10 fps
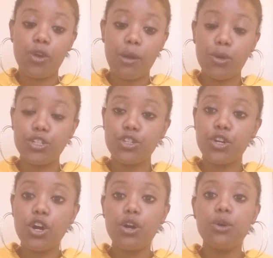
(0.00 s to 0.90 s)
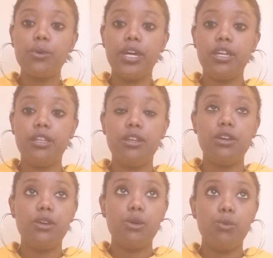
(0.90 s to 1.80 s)
wanted to go and
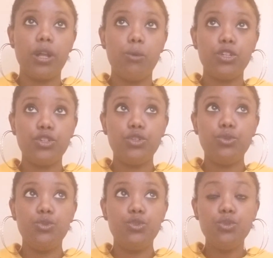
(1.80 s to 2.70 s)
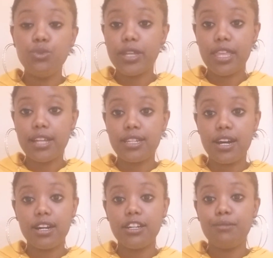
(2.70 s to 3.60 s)
what I wanted to do at that
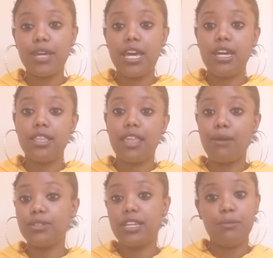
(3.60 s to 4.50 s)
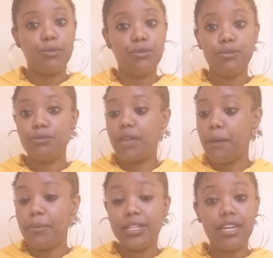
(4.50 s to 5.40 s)
time, and
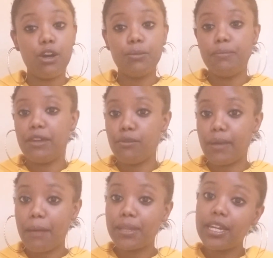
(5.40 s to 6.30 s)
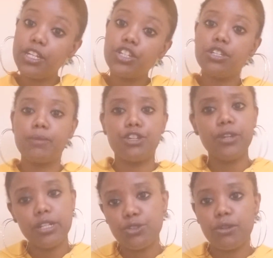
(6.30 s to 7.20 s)
that money helped me pay for my applications, my
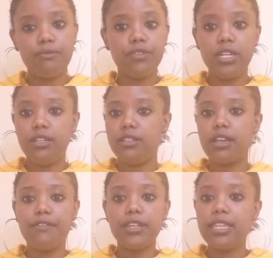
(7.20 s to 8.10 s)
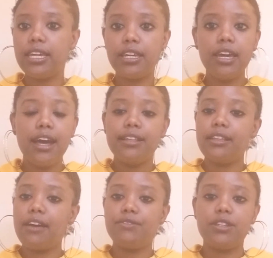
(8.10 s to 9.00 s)
transcript fees, everything. I didn't
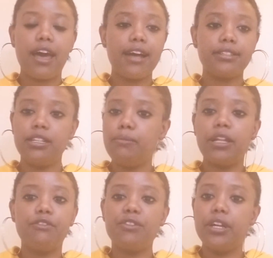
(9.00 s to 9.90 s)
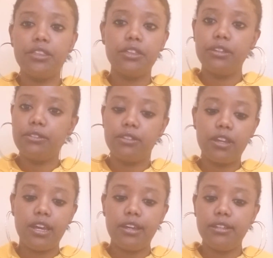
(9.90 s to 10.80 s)
have to ask anybody for nothing,
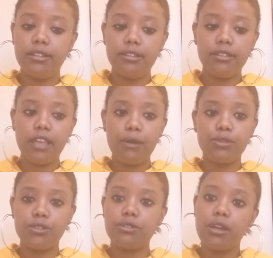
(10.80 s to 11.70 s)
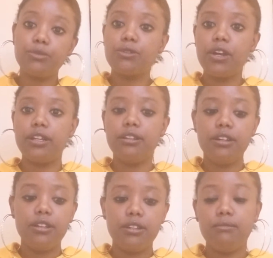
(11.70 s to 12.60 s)
and that was great.
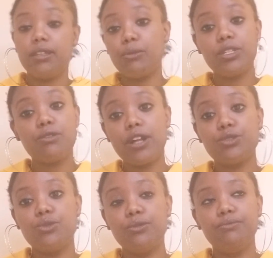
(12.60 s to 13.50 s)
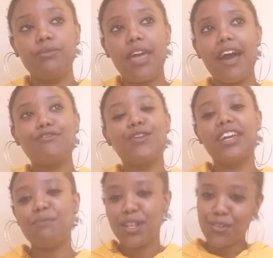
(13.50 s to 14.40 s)
And then I went to grad school. After I
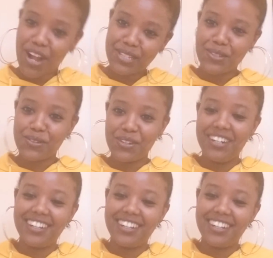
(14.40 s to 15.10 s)
came out of grad school,